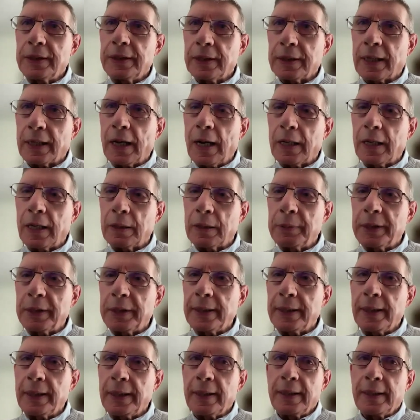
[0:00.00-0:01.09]

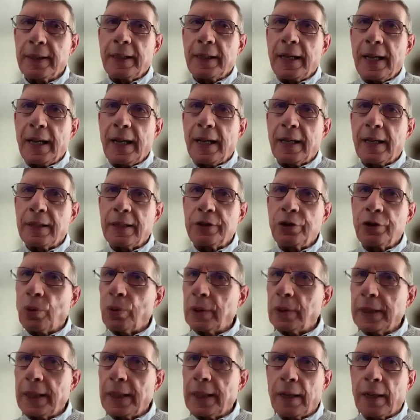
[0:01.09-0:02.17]
economy, and you
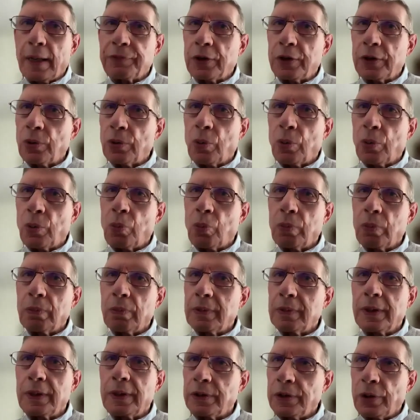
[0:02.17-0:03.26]
only have to know,
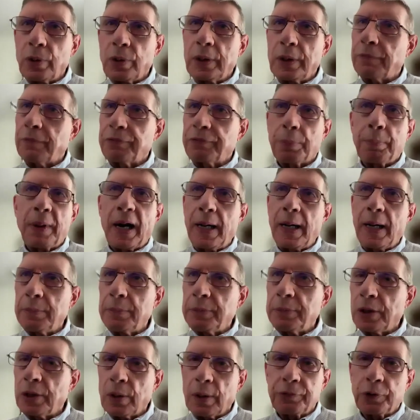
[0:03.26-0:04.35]
you only have to buy them.
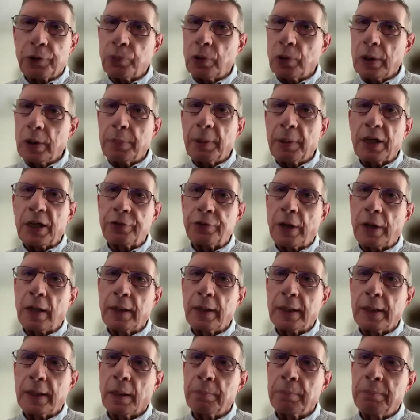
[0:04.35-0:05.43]
You don't have to worry about
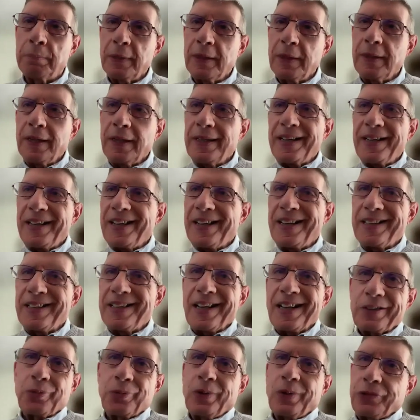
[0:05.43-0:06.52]
selling them. And
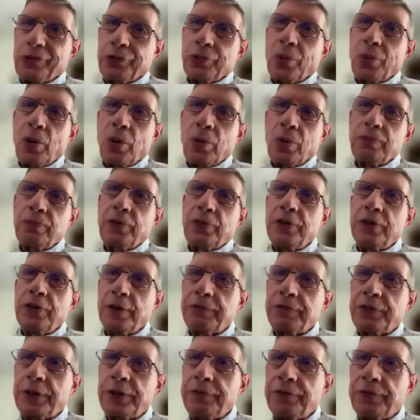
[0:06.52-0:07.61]
that's what drove the
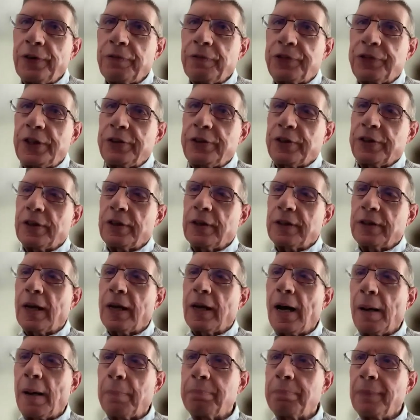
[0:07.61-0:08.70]
Nifty 50 to the
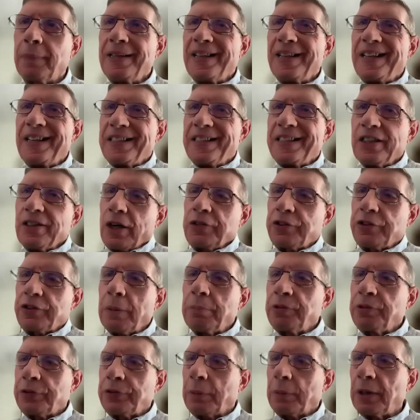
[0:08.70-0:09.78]
top. There are
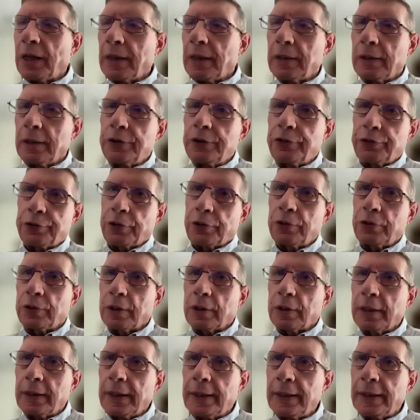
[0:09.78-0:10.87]
some similarities,
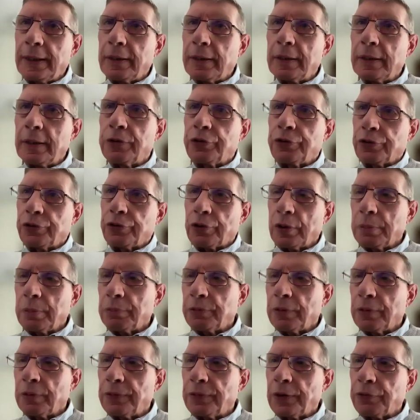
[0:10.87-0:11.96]
certainly, in terms
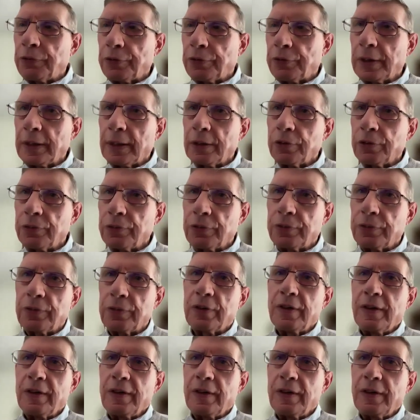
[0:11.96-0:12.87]
of this thing is